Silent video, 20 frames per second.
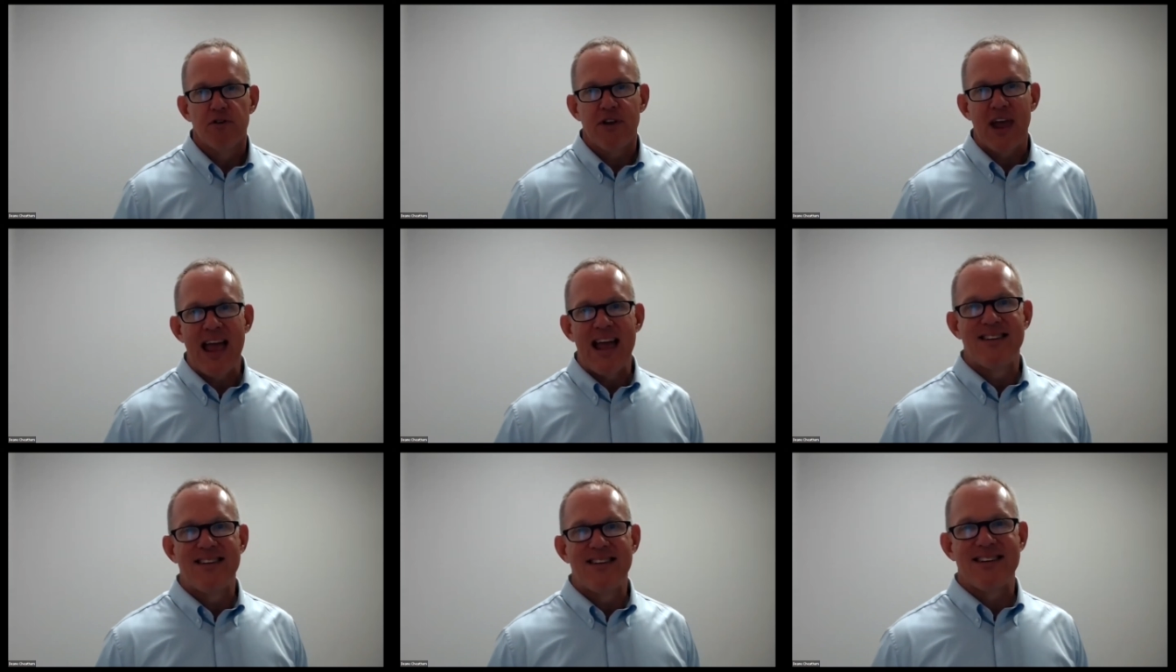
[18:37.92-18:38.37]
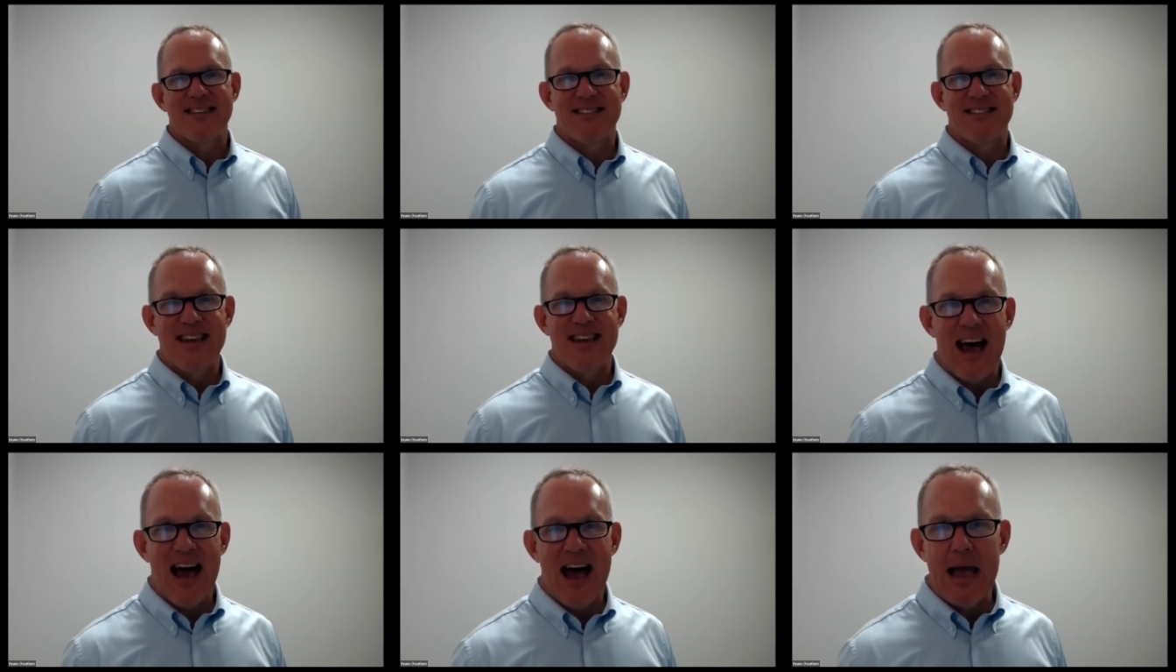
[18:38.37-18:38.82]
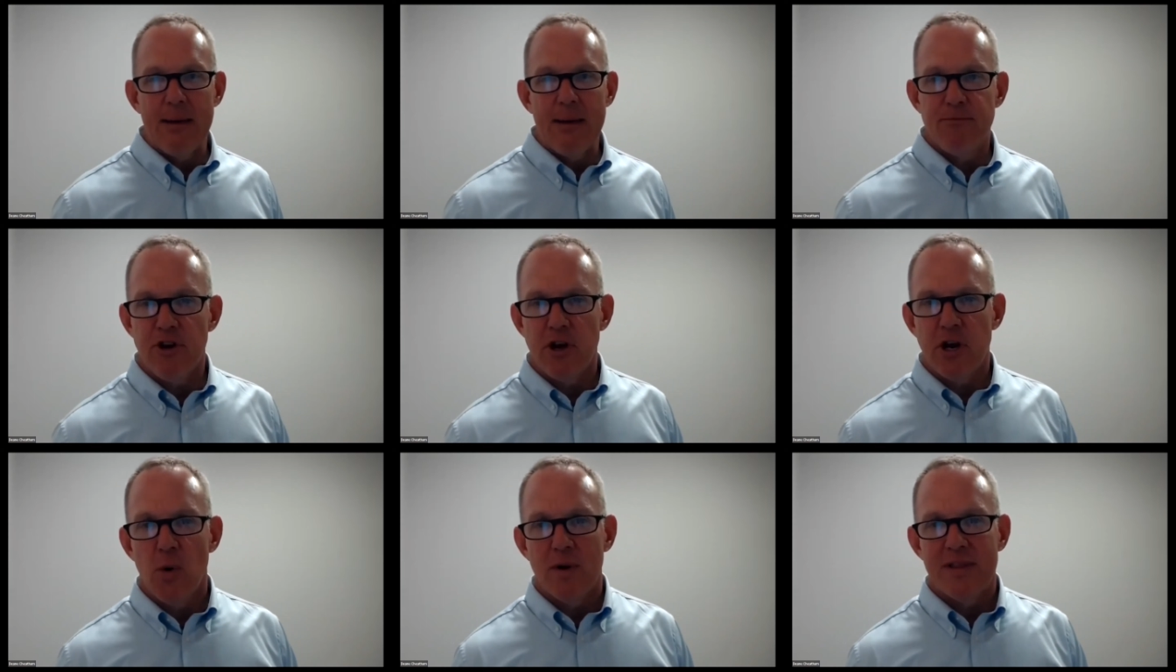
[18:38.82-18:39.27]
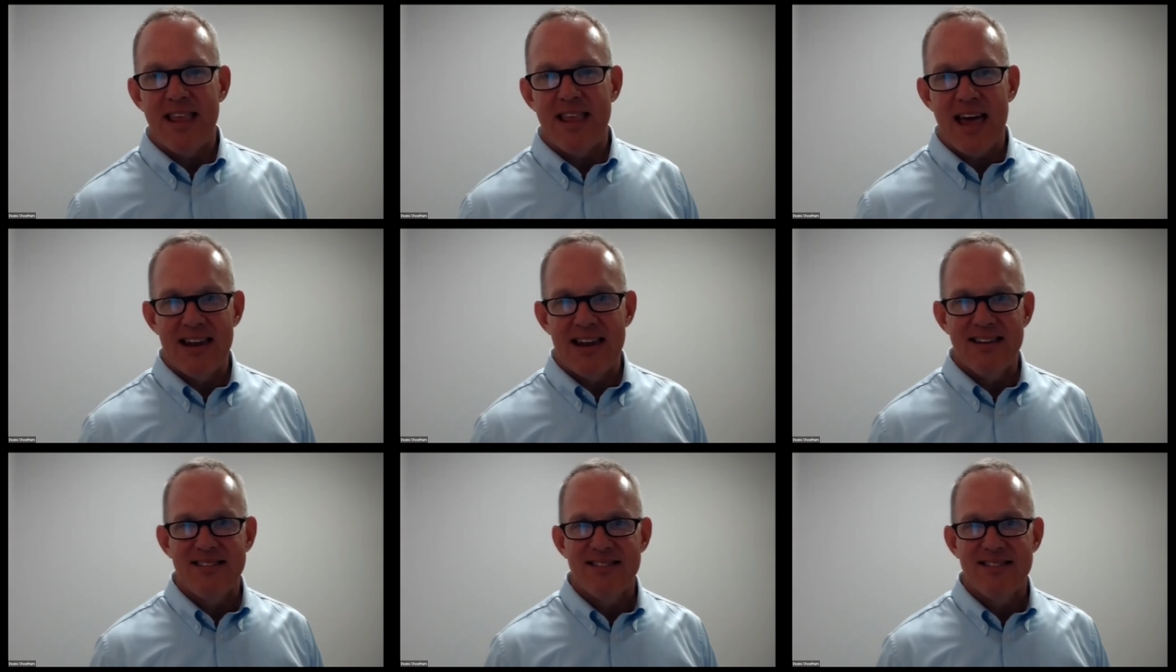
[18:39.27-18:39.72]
agents' time, do you know what that is?